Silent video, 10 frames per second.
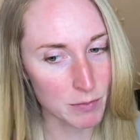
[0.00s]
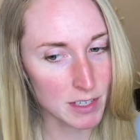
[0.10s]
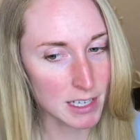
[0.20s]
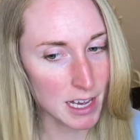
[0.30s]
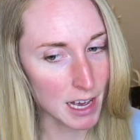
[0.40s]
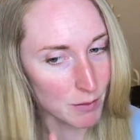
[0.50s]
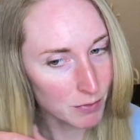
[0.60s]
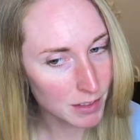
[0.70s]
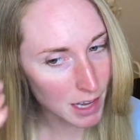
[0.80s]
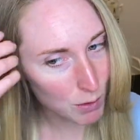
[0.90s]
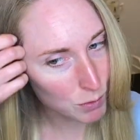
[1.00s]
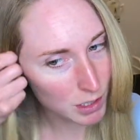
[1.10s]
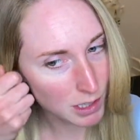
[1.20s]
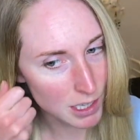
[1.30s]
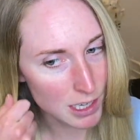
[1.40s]
yeah, that
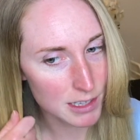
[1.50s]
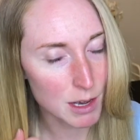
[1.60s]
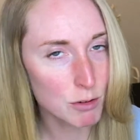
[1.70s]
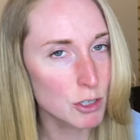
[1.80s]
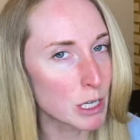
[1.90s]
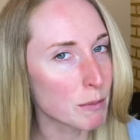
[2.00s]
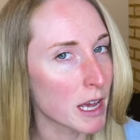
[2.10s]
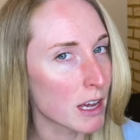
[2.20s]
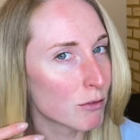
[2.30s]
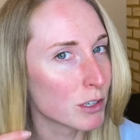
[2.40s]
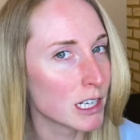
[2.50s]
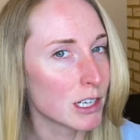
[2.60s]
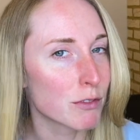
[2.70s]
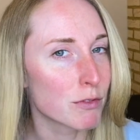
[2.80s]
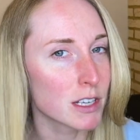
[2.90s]
will treat my hair really
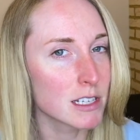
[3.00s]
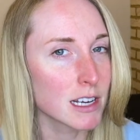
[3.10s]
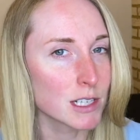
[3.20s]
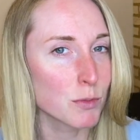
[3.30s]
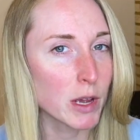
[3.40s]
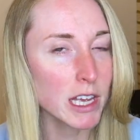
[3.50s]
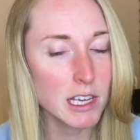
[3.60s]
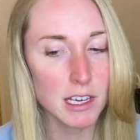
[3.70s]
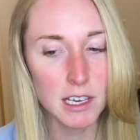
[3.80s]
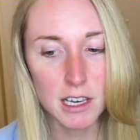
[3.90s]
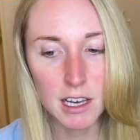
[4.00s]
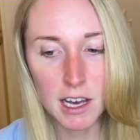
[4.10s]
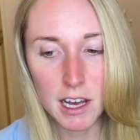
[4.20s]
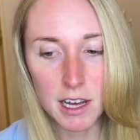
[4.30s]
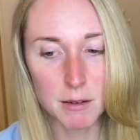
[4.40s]
good for this next week.
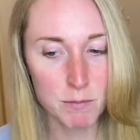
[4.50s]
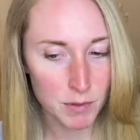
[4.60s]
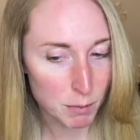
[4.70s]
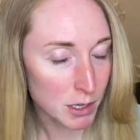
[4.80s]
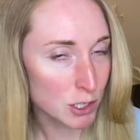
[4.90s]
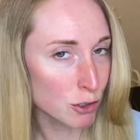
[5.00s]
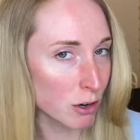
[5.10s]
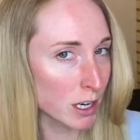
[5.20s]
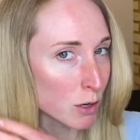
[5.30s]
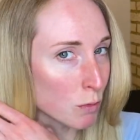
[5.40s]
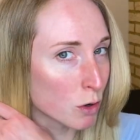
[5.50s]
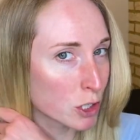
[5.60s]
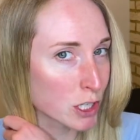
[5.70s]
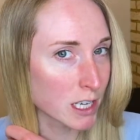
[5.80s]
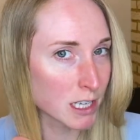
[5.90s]
I'm gonna try not
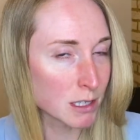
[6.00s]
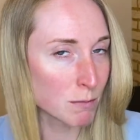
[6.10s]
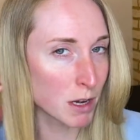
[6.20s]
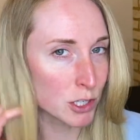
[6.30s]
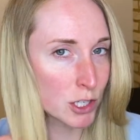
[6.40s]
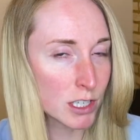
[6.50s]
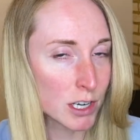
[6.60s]
wash it as much as I